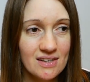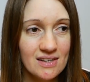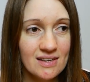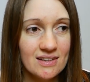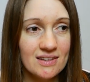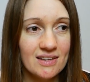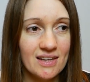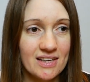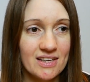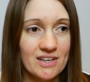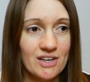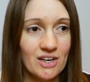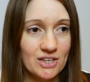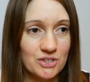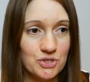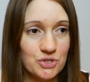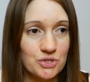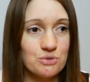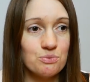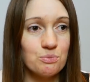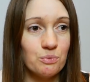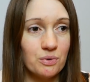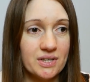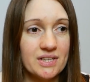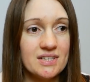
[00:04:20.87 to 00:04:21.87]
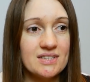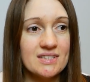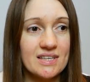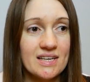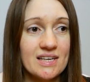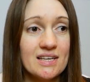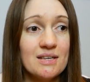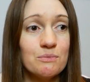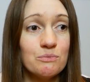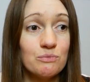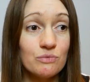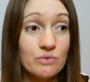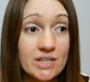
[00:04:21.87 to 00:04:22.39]
Like I just wanted to
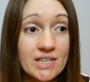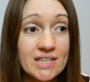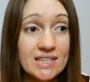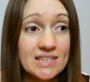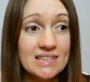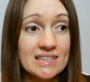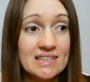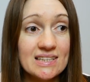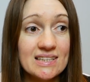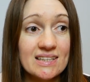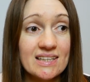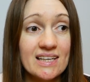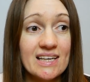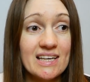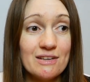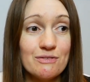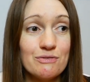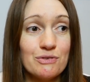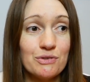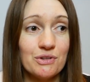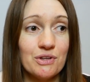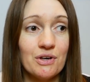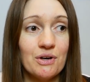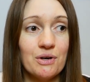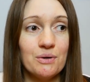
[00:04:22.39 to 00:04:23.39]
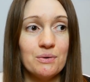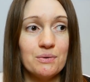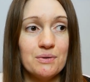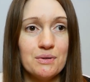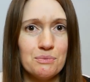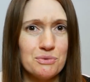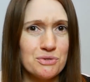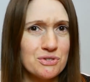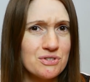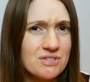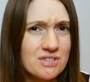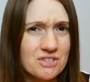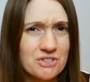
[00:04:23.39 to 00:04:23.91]
keep reading, even though it
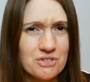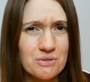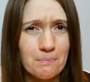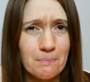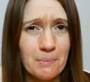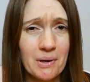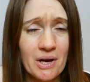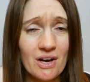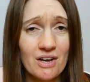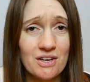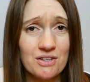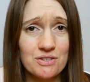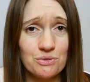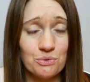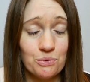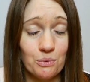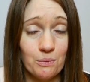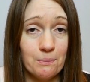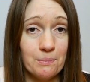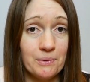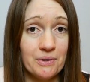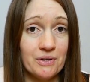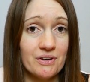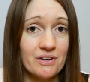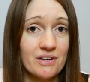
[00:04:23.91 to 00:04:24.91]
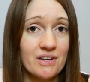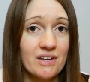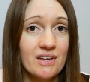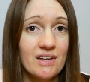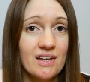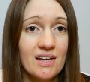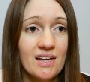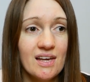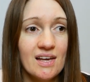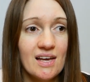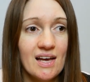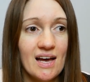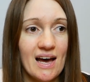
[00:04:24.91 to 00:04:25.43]
was such a personal book
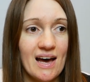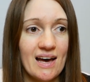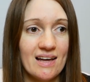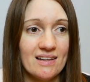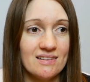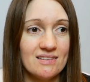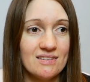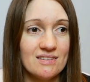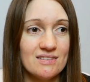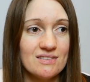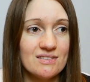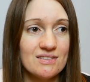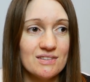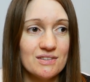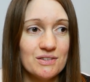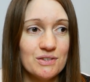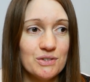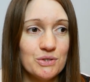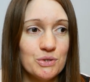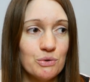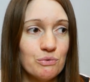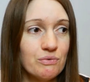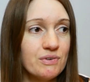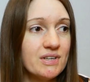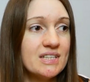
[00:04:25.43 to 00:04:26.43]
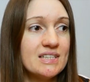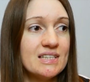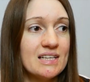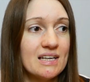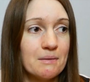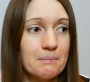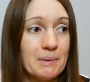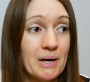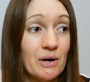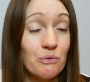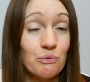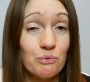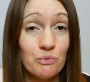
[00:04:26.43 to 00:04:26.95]
and you're reading
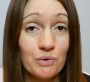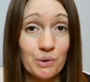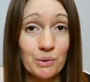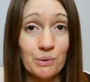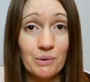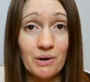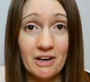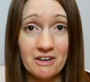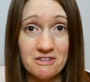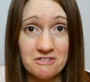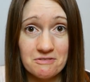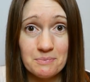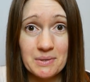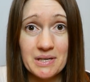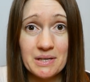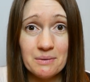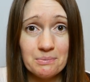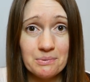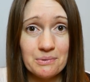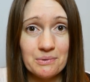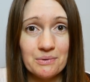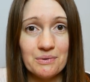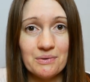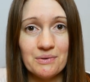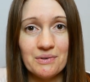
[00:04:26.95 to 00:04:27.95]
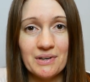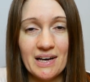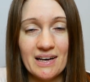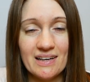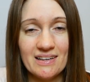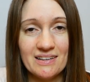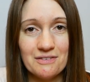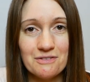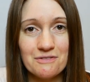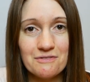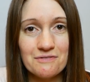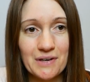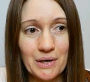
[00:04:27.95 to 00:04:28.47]
about real life people, and
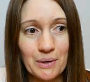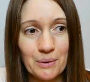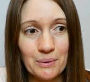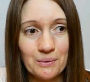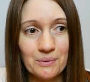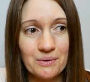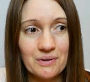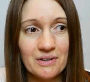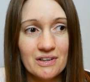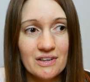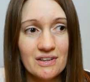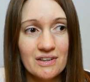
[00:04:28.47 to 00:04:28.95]
it felt